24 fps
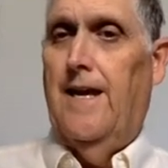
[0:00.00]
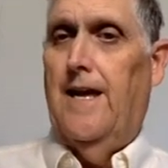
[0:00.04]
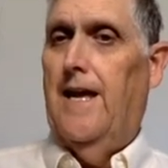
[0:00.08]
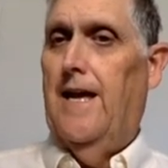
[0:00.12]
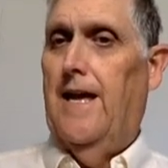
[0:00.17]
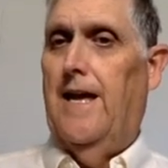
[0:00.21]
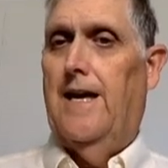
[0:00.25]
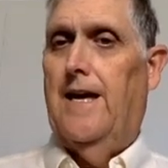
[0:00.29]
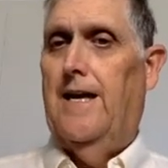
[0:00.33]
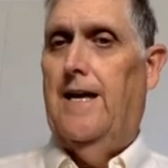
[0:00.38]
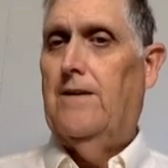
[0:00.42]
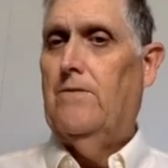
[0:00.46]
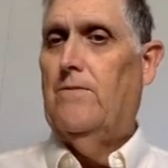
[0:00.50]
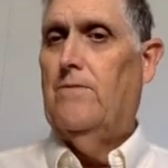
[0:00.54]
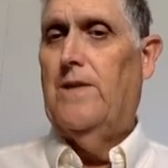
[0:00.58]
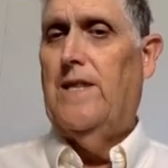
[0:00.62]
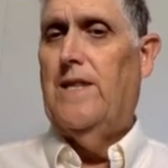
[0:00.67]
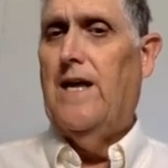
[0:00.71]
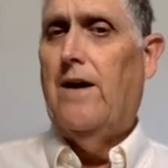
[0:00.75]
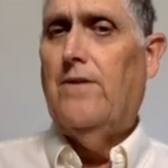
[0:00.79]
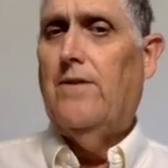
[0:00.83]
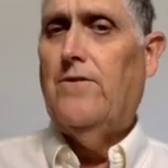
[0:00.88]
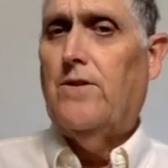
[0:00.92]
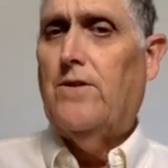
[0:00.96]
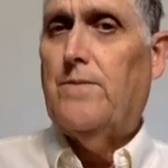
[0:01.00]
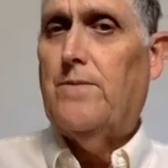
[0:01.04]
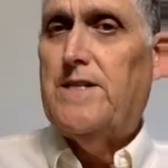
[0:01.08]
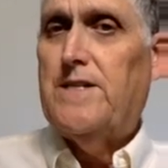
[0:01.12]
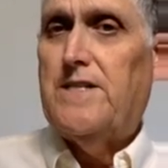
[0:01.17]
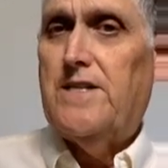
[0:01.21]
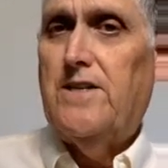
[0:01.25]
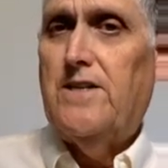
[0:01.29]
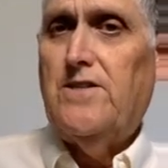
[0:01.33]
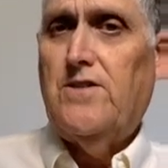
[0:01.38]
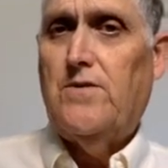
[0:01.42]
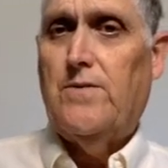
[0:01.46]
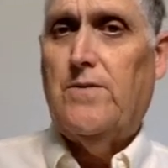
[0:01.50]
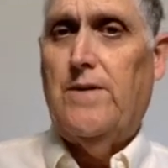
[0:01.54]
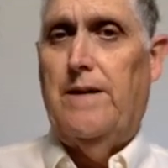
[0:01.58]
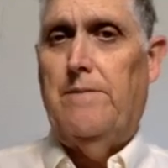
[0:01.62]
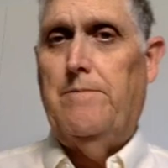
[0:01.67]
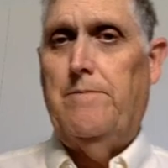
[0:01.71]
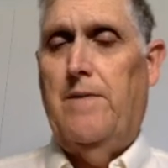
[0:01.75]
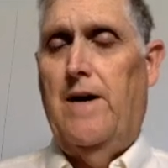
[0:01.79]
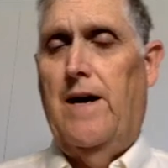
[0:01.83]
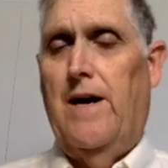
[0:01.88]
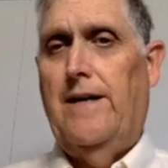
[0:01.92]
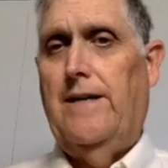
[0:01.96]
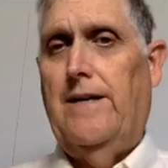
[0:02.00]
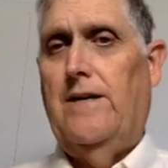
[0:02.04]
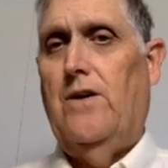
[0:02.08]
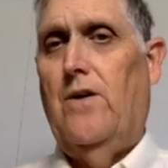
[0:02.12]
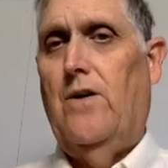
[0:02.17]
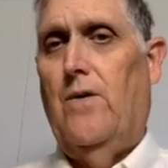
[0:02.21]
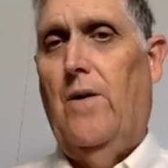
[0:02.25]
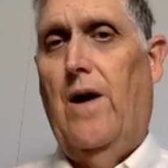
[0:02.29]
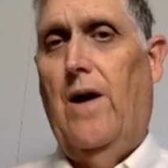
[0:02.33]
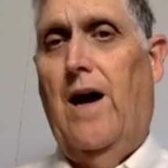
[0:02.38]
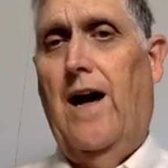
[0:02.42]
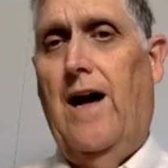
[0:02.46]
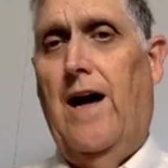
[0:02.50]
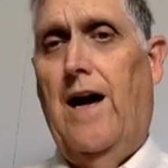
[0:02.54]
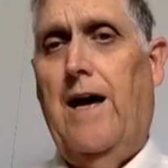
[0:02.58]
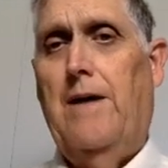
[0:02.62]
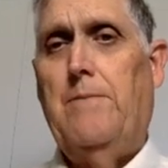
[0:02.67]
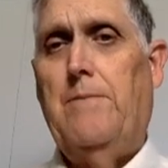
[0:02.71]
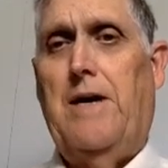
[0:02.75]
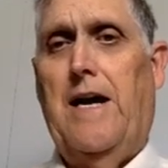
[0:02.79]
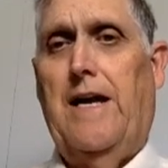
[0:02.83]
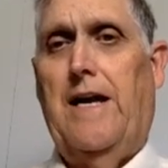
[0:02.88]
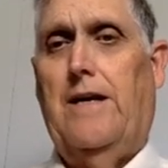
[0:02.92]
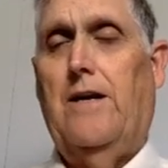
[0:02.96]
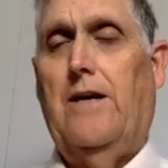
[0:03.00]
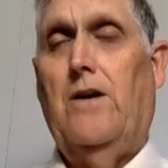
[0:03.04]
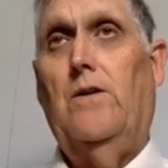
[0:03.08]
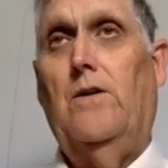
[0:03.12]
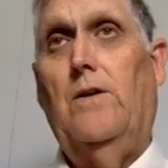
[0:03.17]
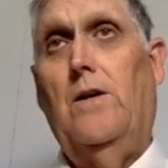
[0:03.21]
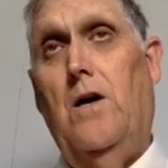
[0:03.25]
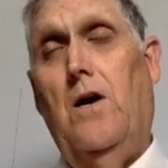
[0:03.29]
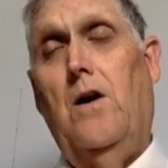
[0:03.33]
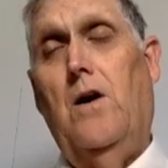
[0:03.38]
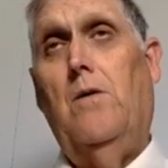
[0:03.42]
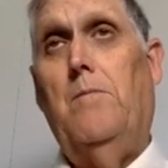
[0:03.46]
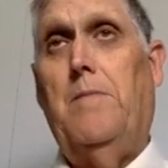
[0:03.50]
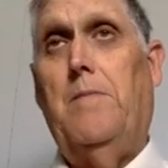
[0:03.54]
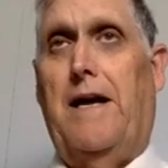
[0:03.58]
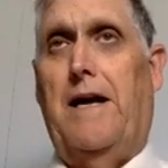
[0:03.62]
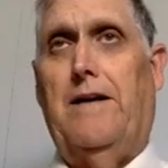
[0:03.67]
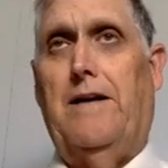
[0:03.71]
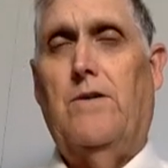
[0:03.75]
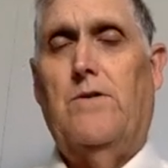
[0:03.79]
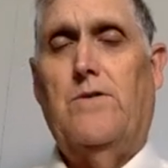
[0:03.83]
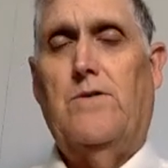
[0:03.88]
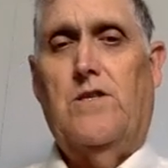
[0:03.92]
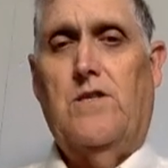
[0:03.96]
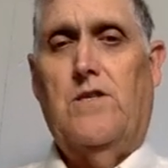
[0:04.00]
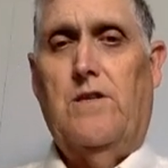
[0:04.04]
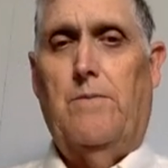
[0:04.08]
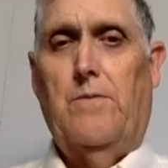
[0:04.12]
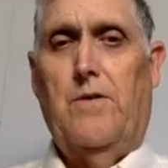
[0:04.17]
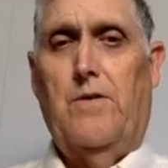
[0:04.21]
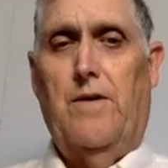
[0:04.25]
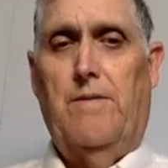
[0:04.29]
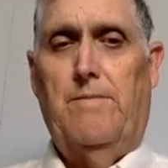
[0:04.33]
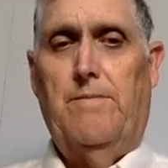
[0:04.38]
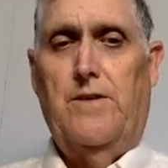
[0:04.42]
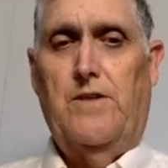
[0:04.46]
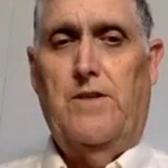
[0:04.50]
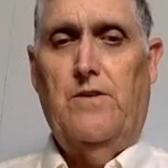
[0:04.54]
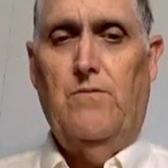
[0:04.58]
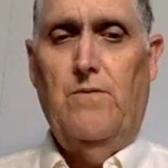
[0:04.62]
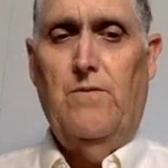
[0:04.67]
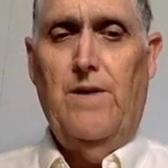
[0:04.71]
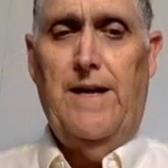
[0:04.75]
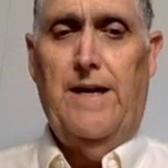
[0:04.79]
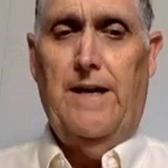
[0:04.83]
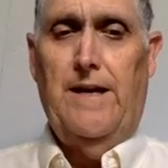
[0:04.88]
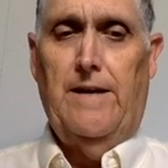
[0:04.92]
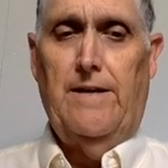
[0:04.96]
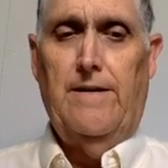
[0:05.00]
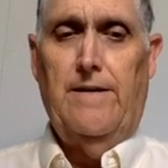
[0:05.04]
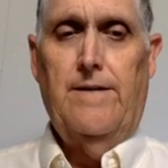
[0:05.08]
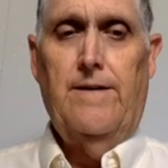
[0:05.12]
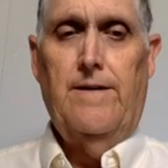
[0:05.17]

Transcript: And without the resistor, it might go high, might go low, might go somewhere in between.